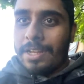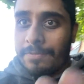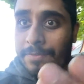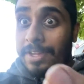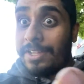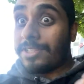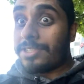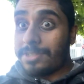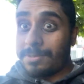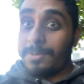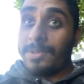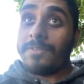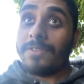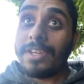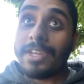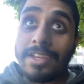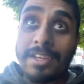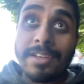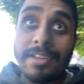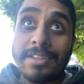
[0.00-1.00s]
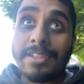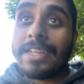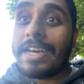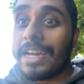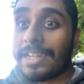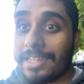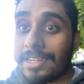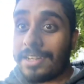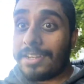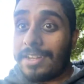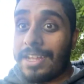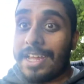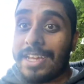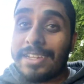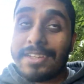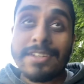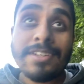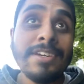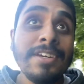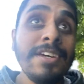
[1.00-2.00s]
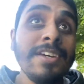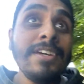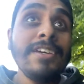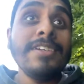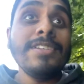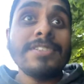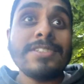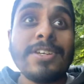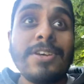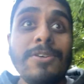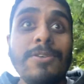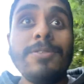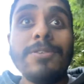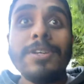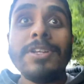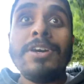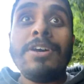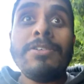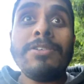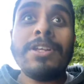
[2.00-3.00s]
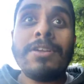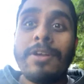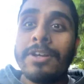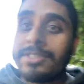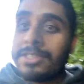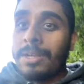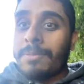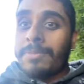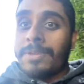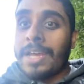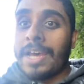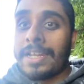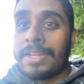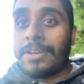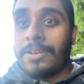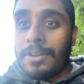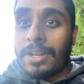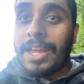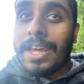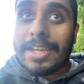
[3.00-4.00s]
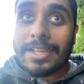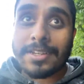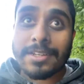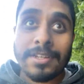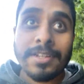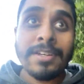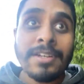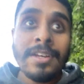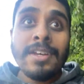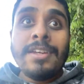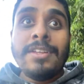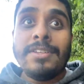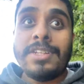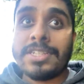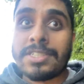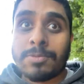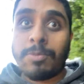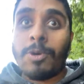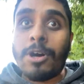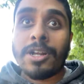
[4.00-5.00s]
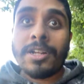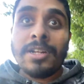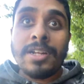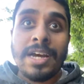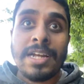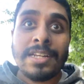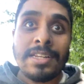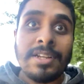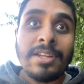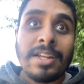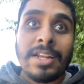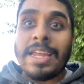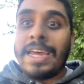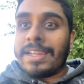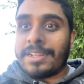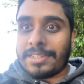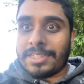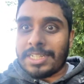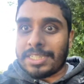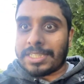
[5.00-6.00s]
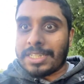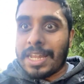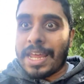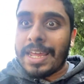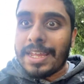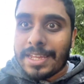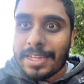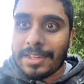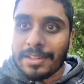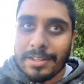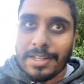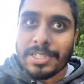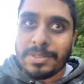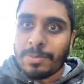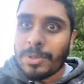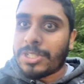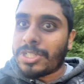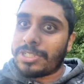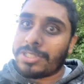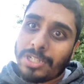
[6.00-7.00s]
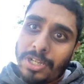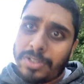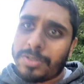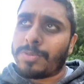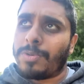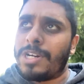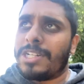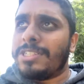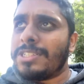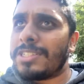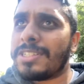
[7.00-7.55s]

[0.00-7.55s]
Avengers movie that I didn't like. So, you know, there are some that I don't like. This one, I didn't like dislike it as much as those ones,